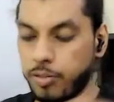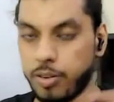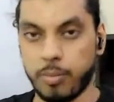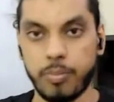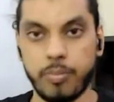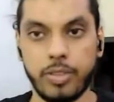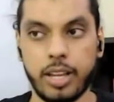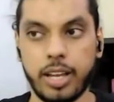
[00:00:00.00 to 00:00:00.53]

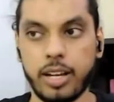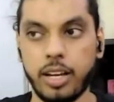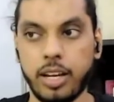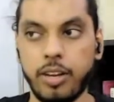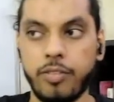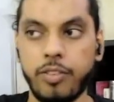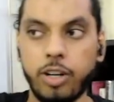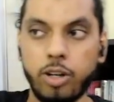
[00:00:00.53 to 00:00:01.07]
from like
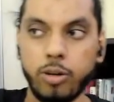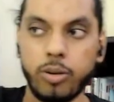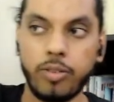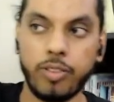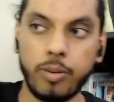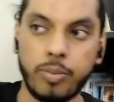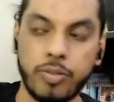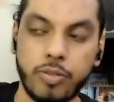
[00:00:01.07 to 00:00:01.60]
even
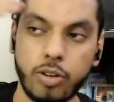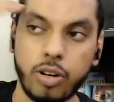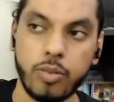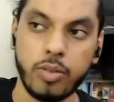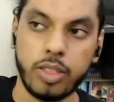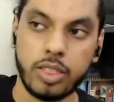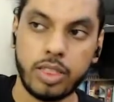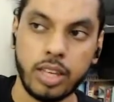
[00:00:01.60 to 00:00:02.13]
before
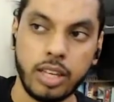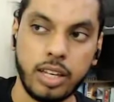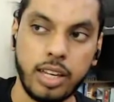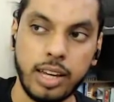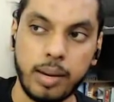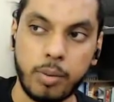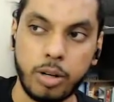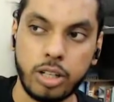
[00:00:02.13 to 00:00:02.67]
even
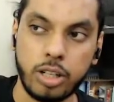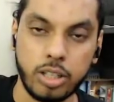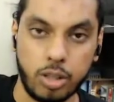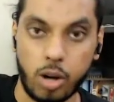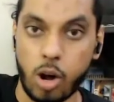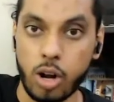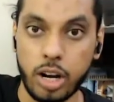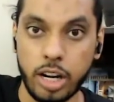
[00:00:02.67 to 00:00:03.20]
thinking about
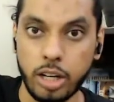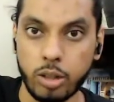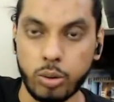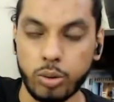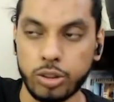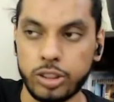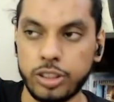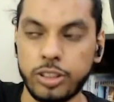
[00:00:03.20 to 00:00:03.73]
online
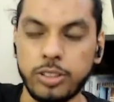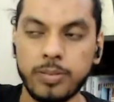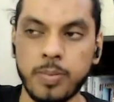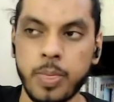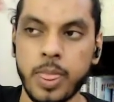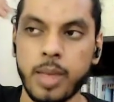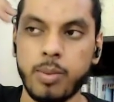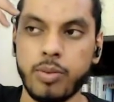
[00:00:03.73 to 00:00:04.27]
courses,
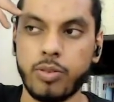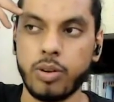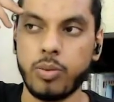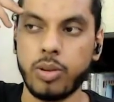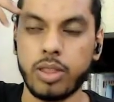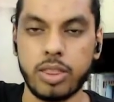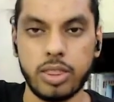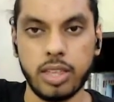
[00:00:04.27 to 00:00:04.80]
before
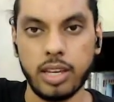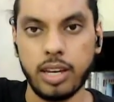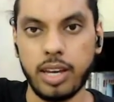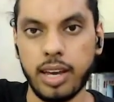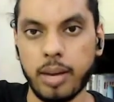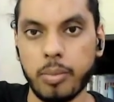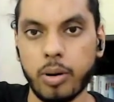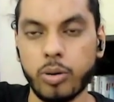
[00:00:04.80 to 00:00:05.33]
even
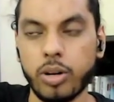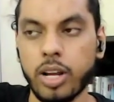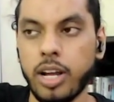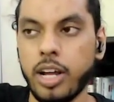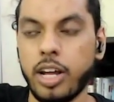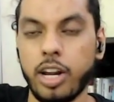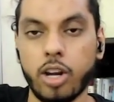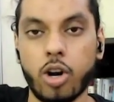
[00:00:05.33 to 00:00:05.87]
thinking about
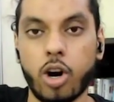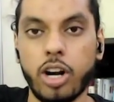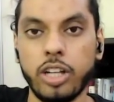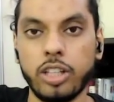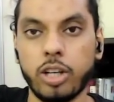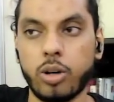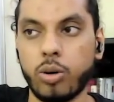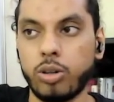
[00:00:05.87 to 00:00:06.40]
recording
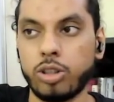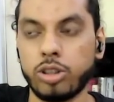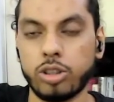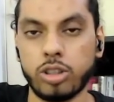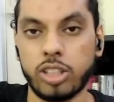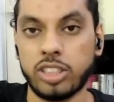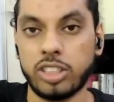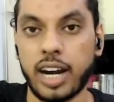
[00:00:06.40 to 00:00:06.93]
the courses,
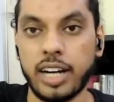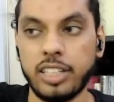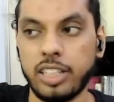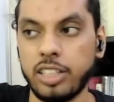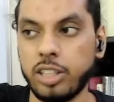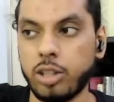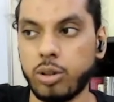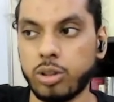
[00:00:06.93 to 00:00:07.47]
the
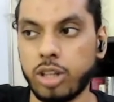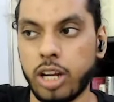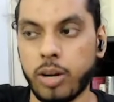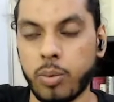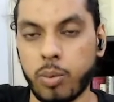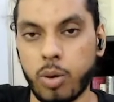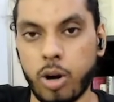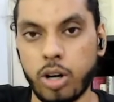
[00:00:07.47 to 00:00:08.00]
strategizing the courses, like
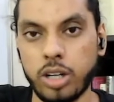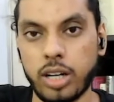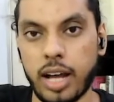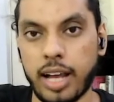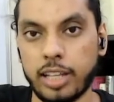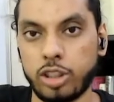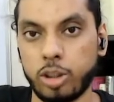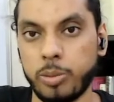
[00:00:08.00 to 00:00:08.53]
what
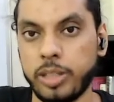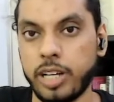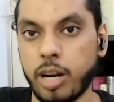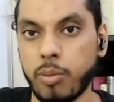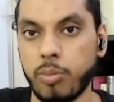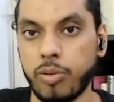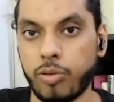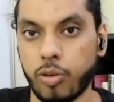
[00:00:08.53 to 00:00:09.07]
has to be
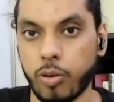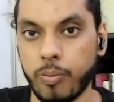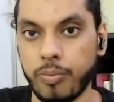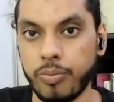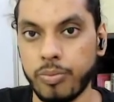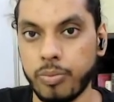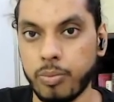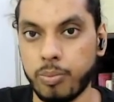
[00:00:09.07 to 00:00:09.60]
done before.
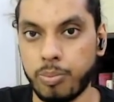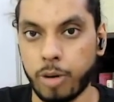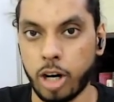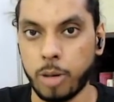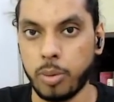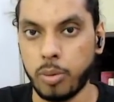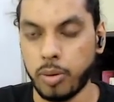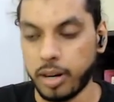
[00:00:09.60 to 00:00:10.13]
Point
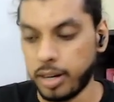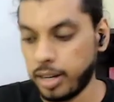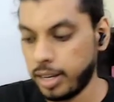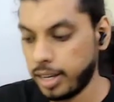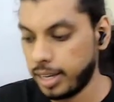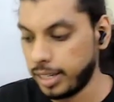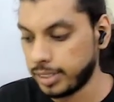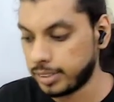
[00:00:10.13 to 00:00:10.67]
number 1
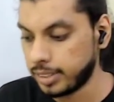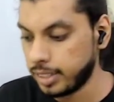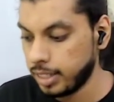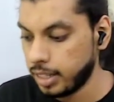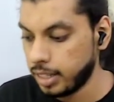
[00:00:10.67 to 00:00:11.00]
is